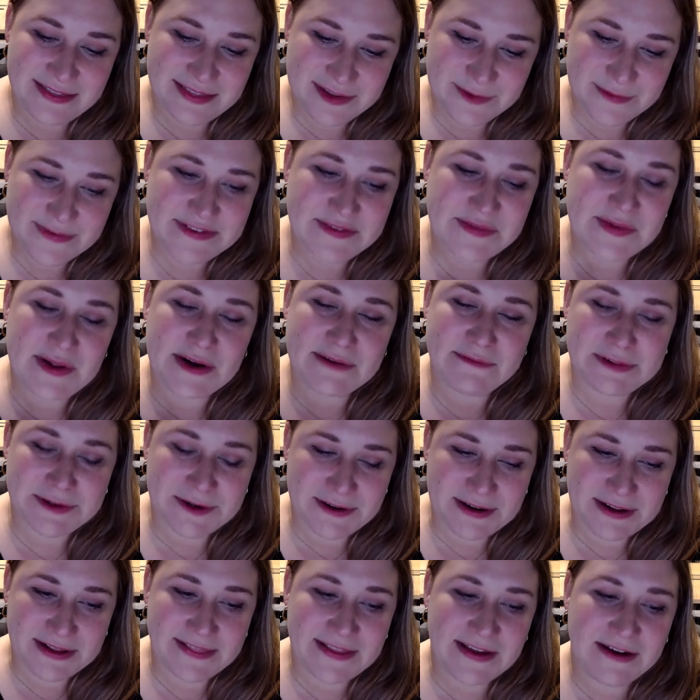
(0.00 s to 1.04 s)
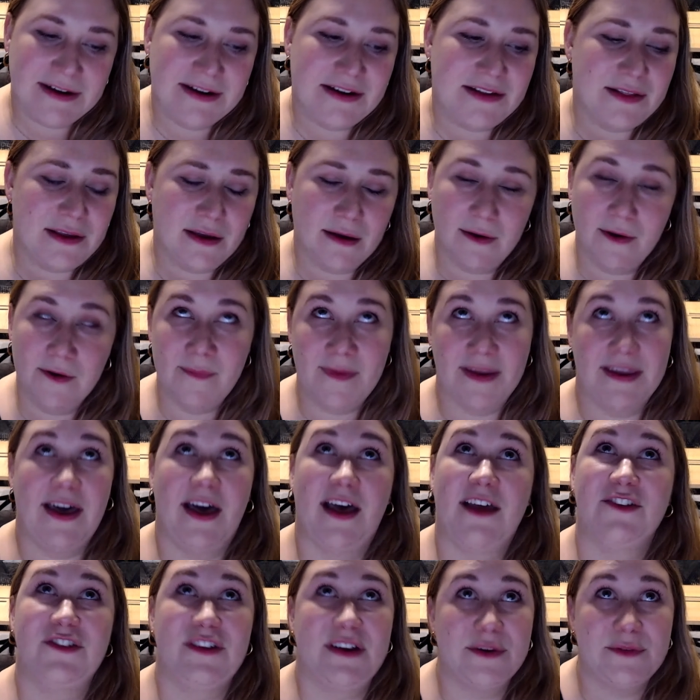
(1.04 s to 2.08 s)
was a lot of learning there. Oh my
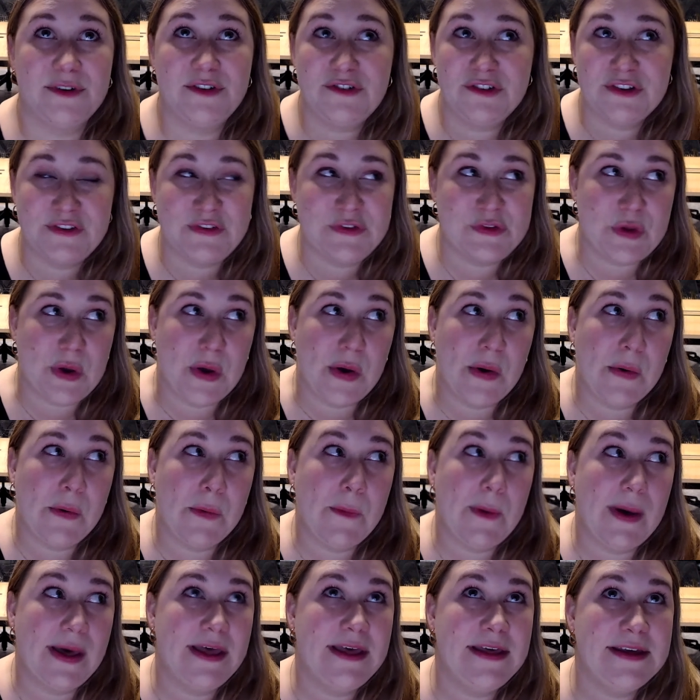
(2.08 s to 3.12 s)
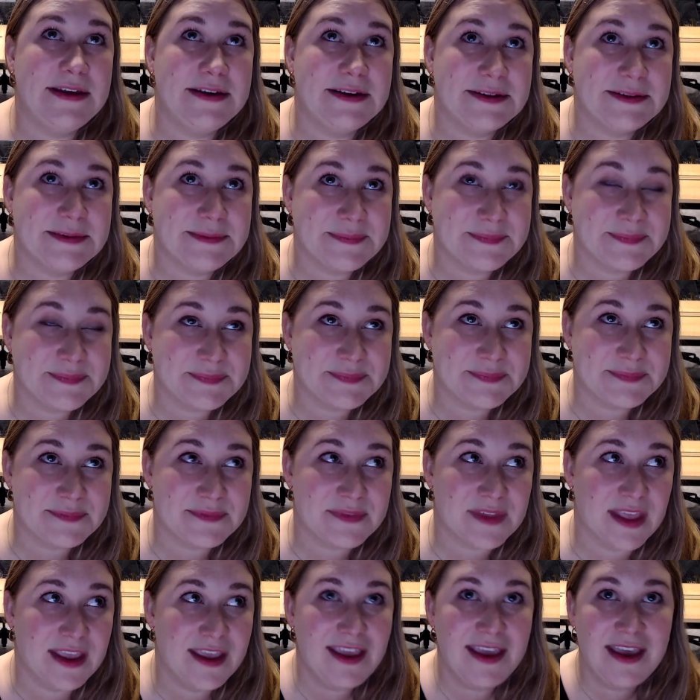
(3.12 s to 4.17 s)
gosh. And it was just so,
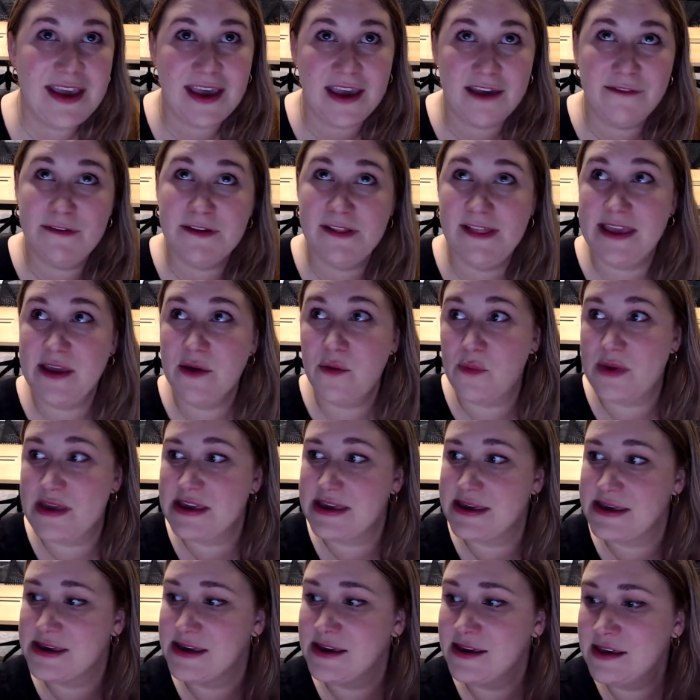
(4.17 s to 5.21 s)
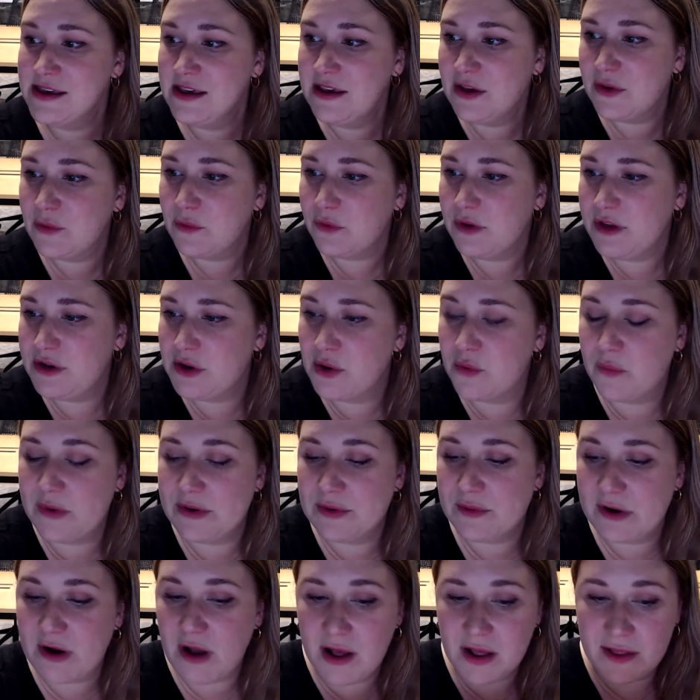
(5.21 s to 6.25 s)
I feel like we
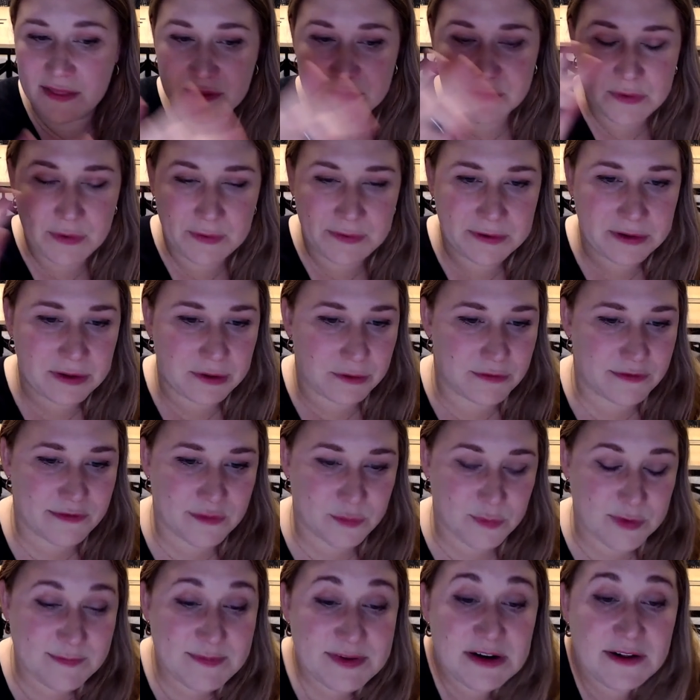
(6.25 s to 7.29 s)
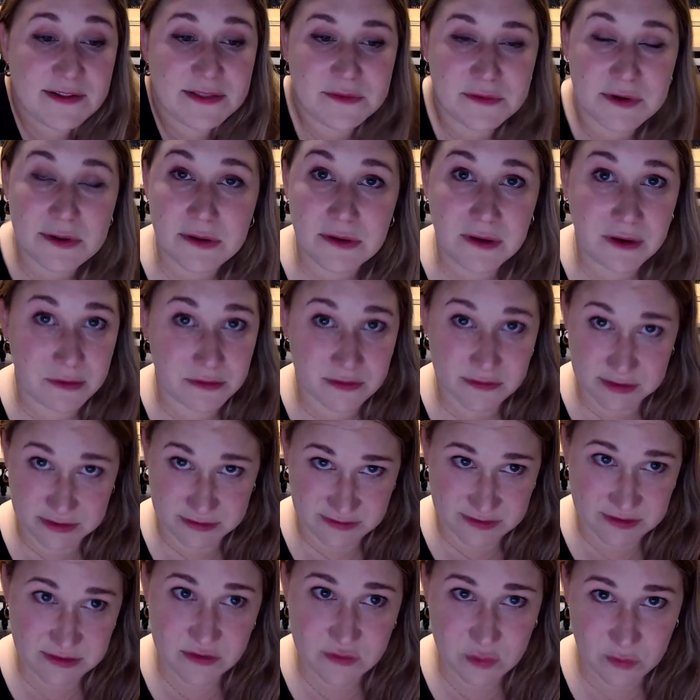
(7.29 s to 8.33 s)
were on the roller coaster. We've been on the roller coaster
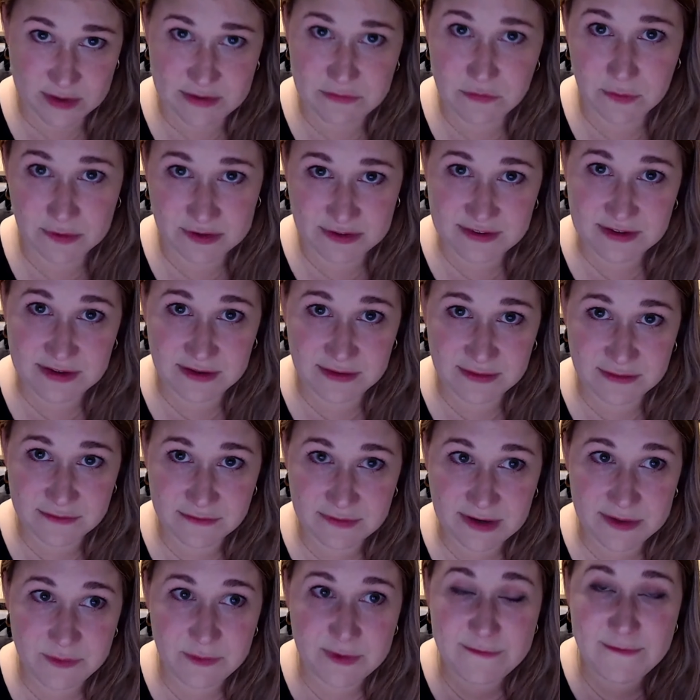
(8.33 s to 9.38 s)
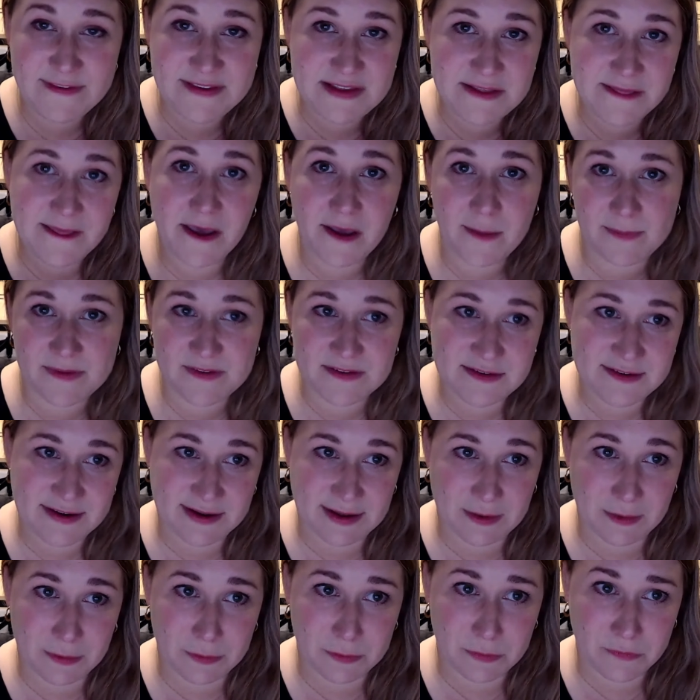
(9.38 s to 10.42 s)
since 2014, right? We've seen the ups and
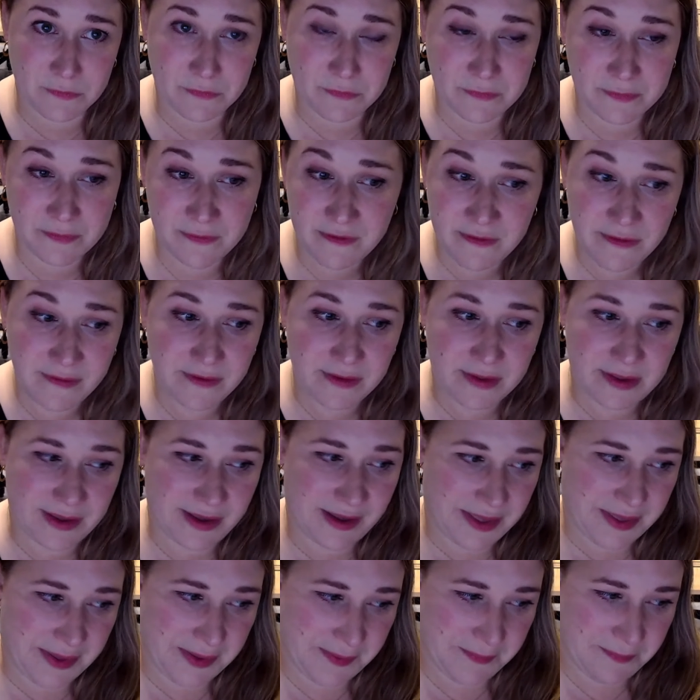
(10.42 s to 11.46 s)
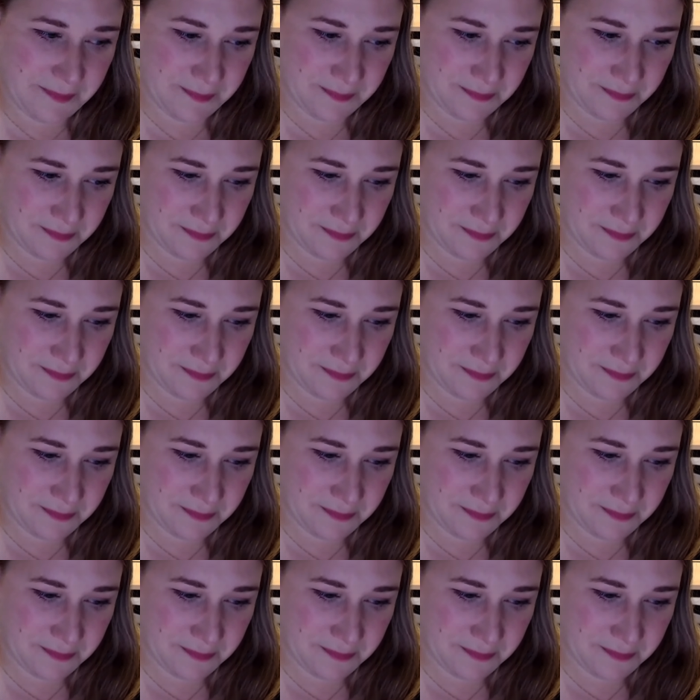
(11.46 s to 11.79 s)
downs. It's